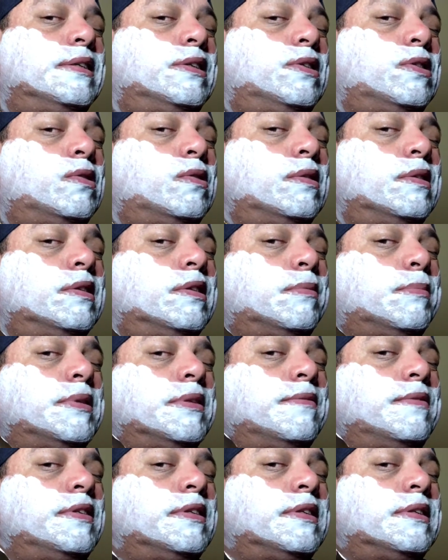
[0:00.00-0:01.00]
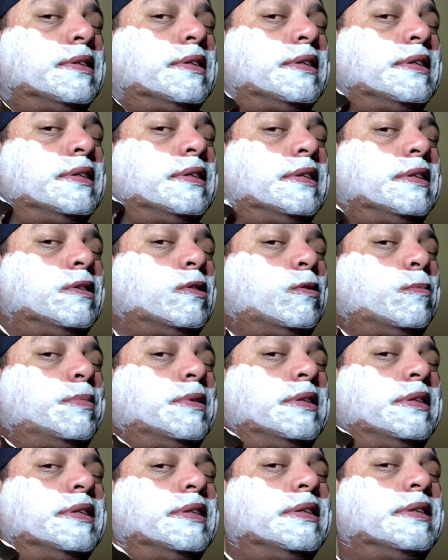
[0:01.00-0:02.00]
I showed it to my fiance and
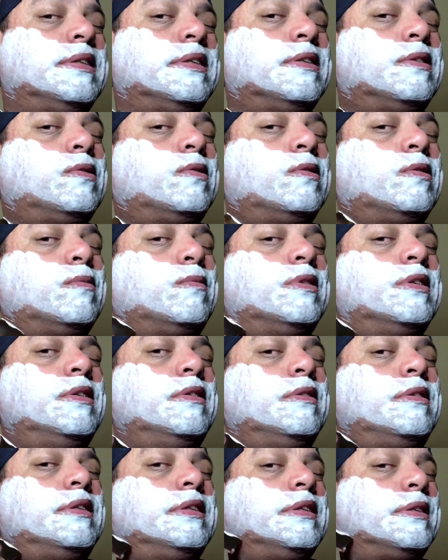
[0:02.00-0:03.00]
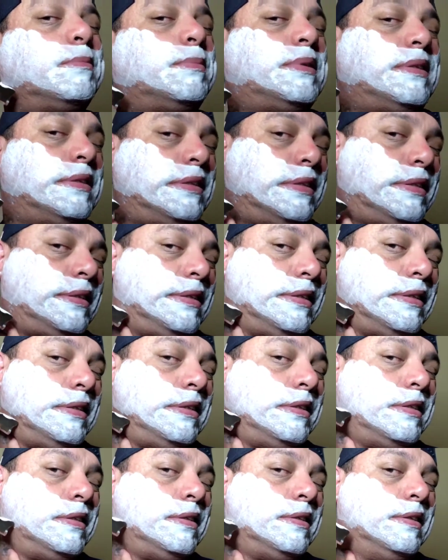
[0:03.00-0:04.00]
opened it, I told her, what do you think about this
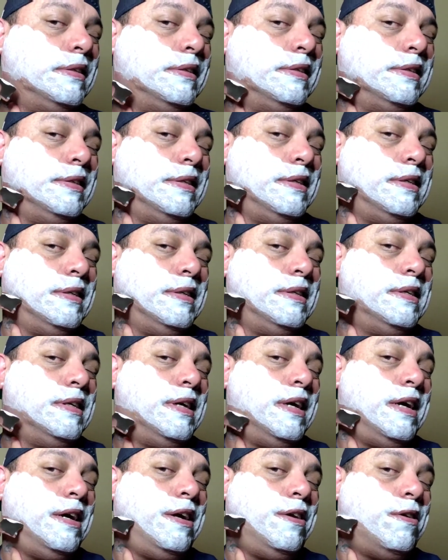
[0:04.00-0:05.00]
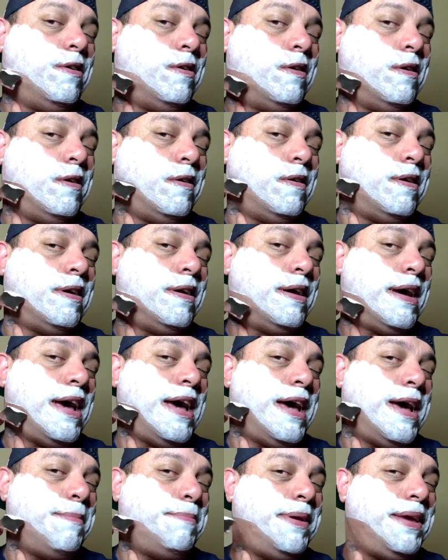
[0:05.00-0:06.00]
scent here? And her
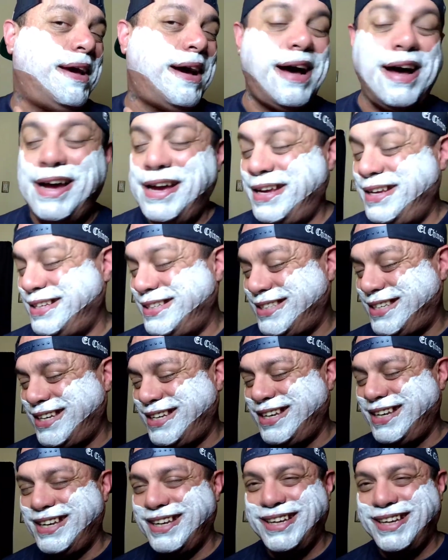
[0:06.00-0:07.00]
happy eyes